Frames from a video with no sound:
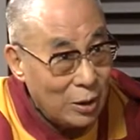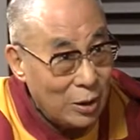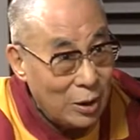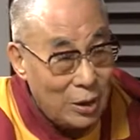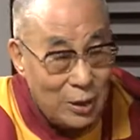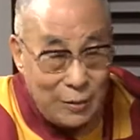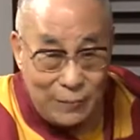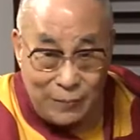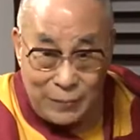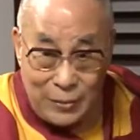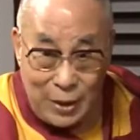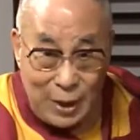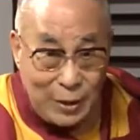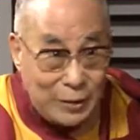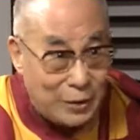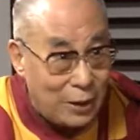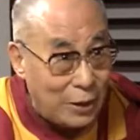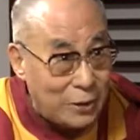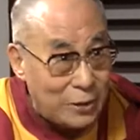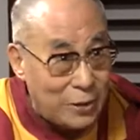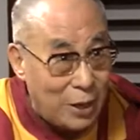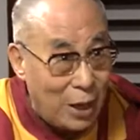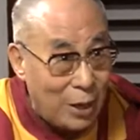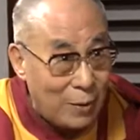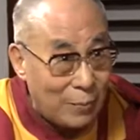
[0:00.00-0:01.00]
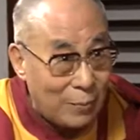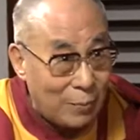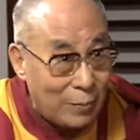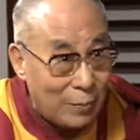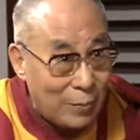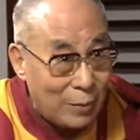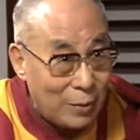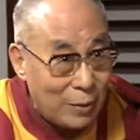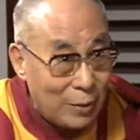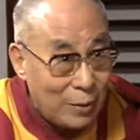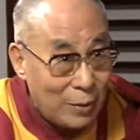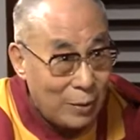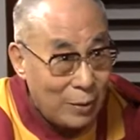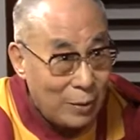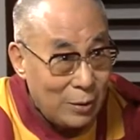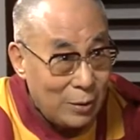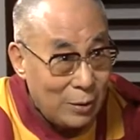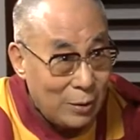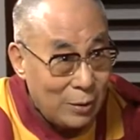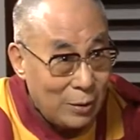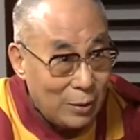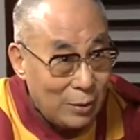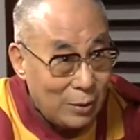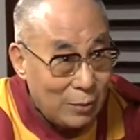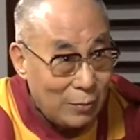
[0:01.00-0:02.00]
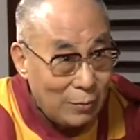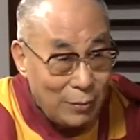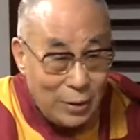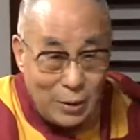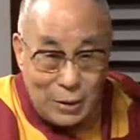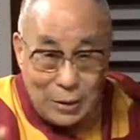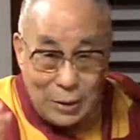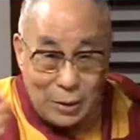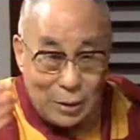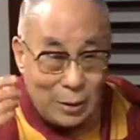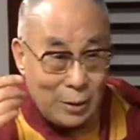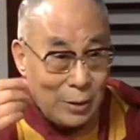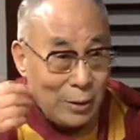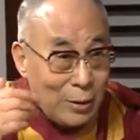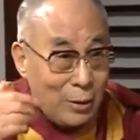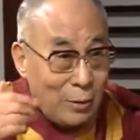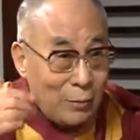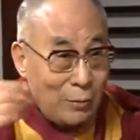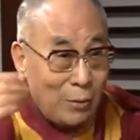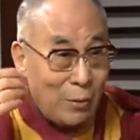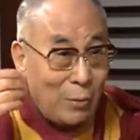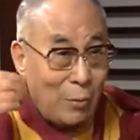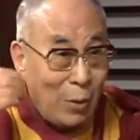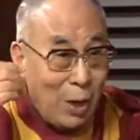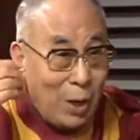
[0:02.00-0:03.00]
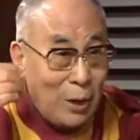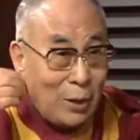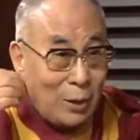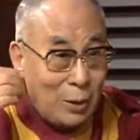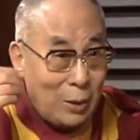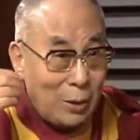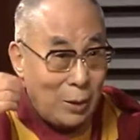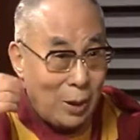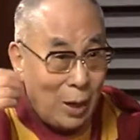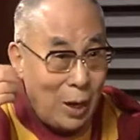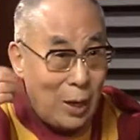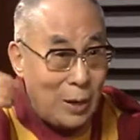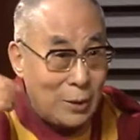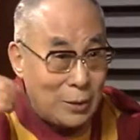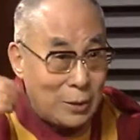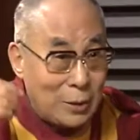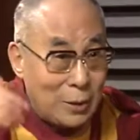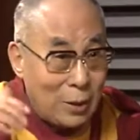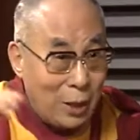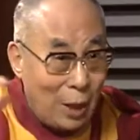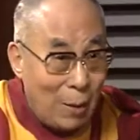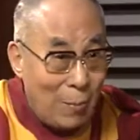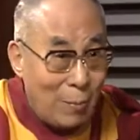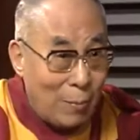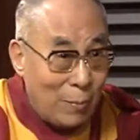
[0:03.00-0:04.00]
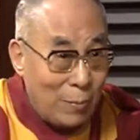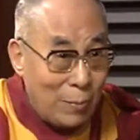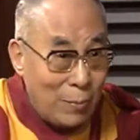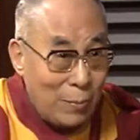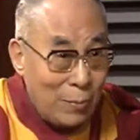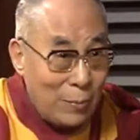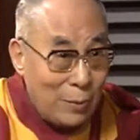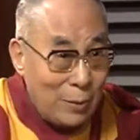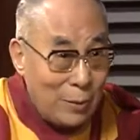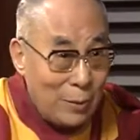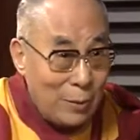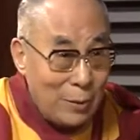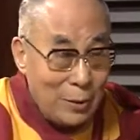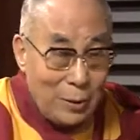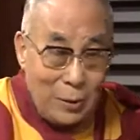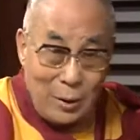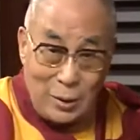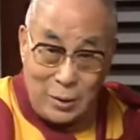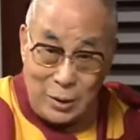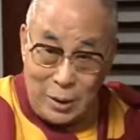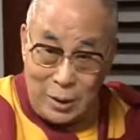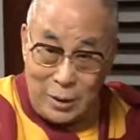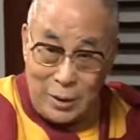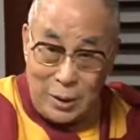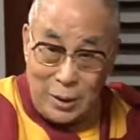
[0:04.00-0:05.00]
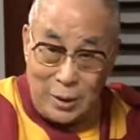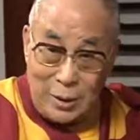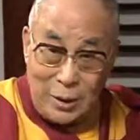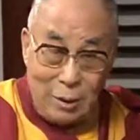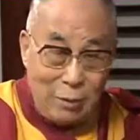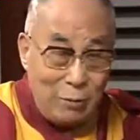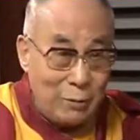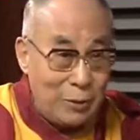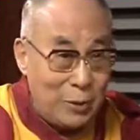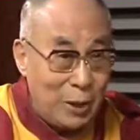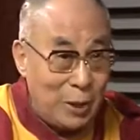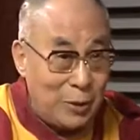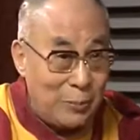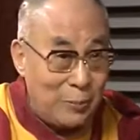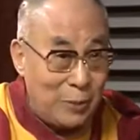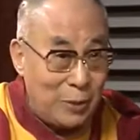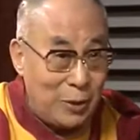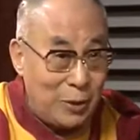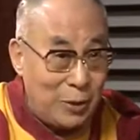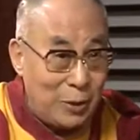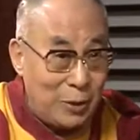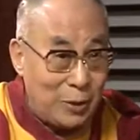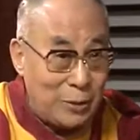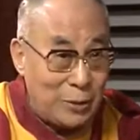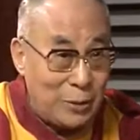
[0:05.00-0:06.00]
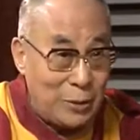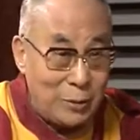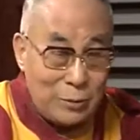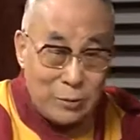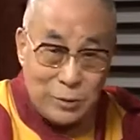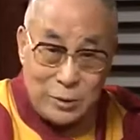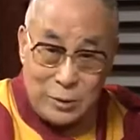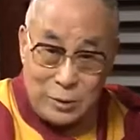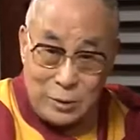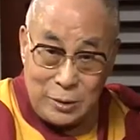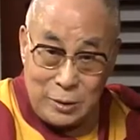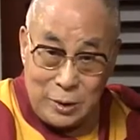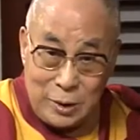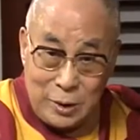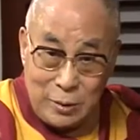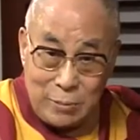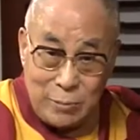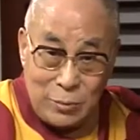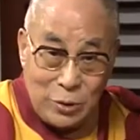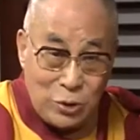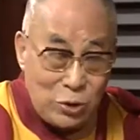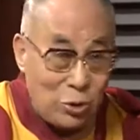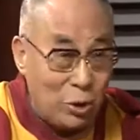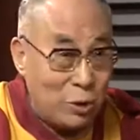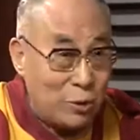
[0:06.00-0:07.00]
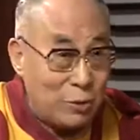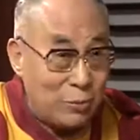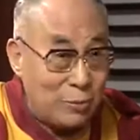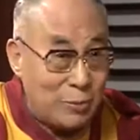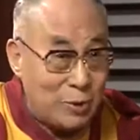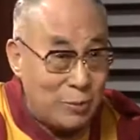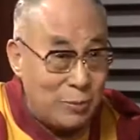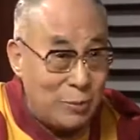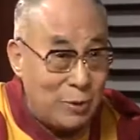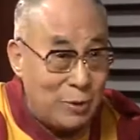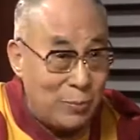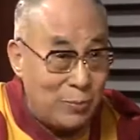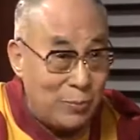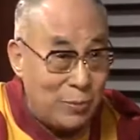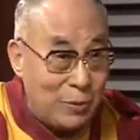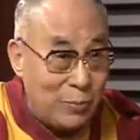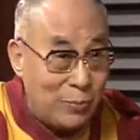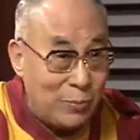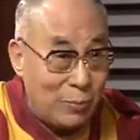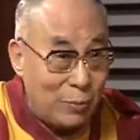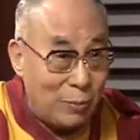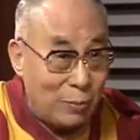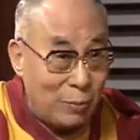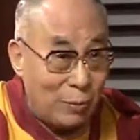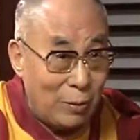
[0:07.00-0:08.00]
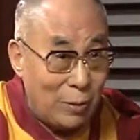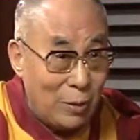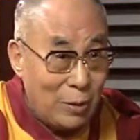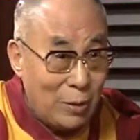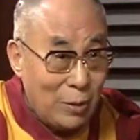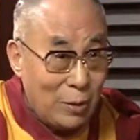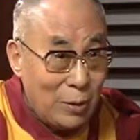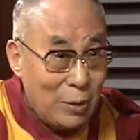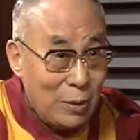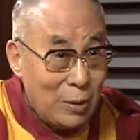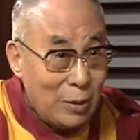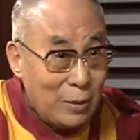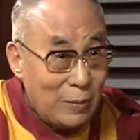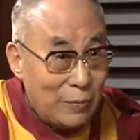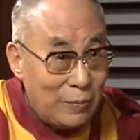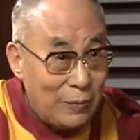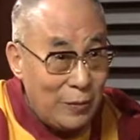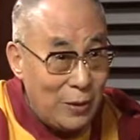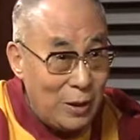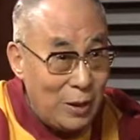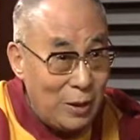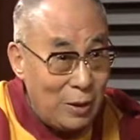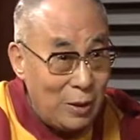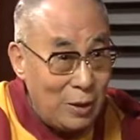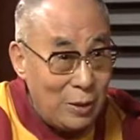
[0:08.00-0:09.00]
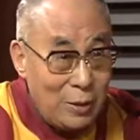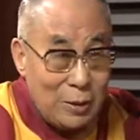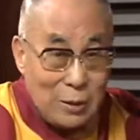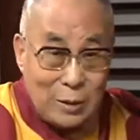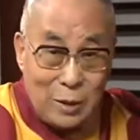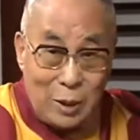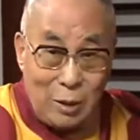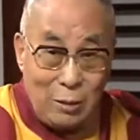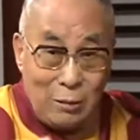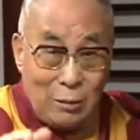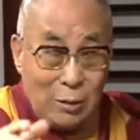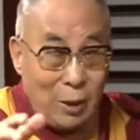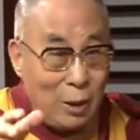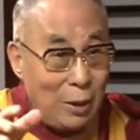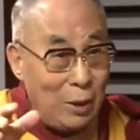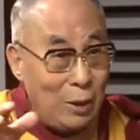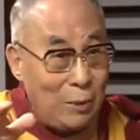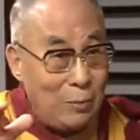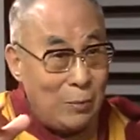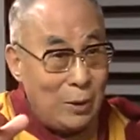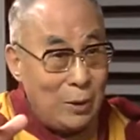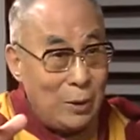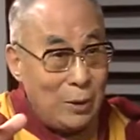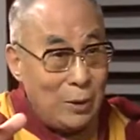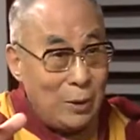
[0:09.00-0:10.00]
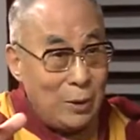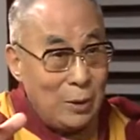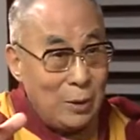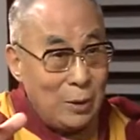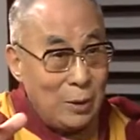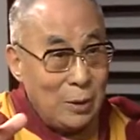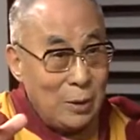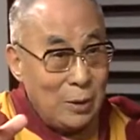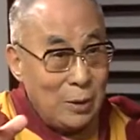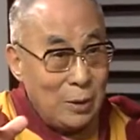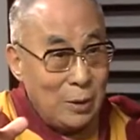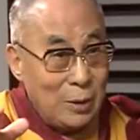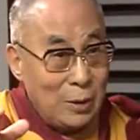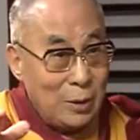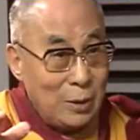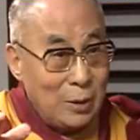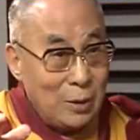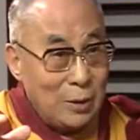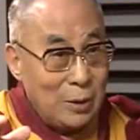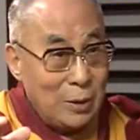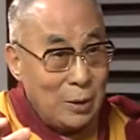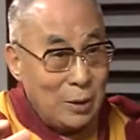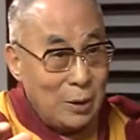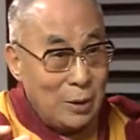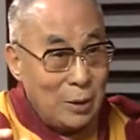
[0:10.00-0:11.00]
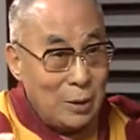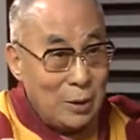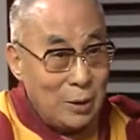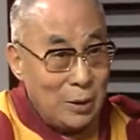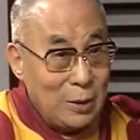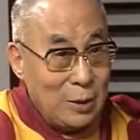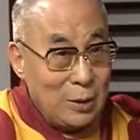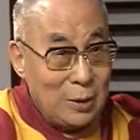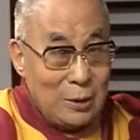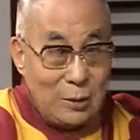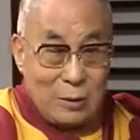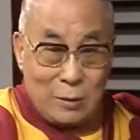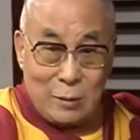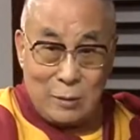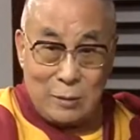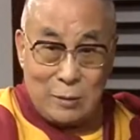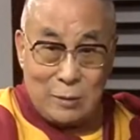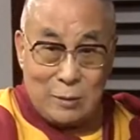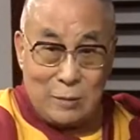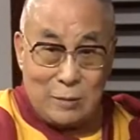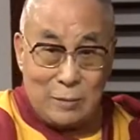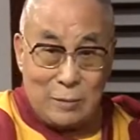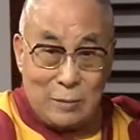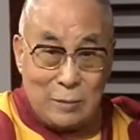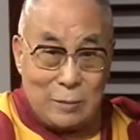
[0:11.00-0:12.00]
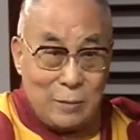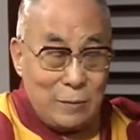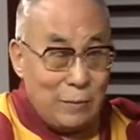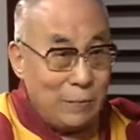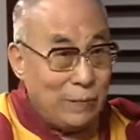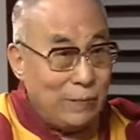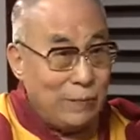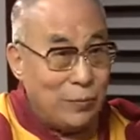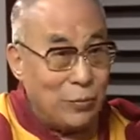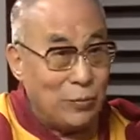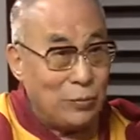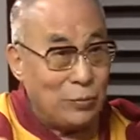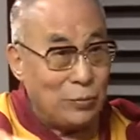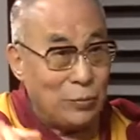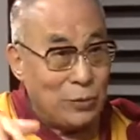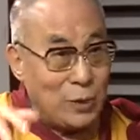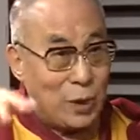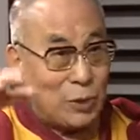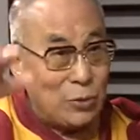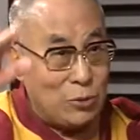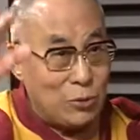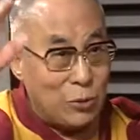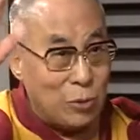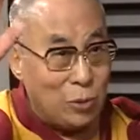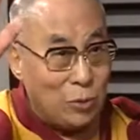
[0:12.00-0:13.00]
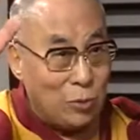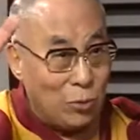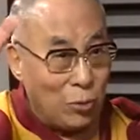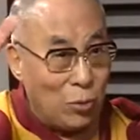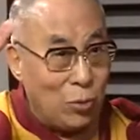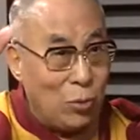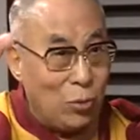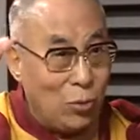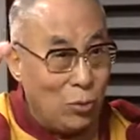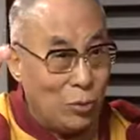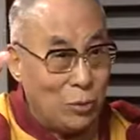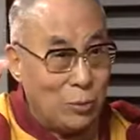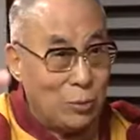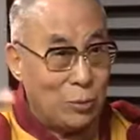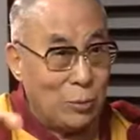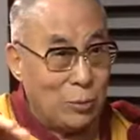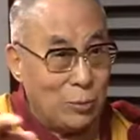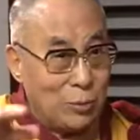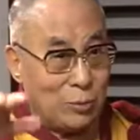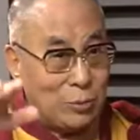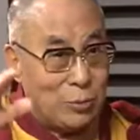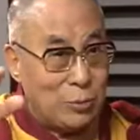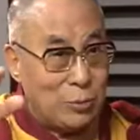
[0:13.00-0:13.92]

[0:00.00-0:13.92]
If at that time, when my end come, and then around that period, you see, majority of Tibetan people feel now Dalai Lama, the few century old sort of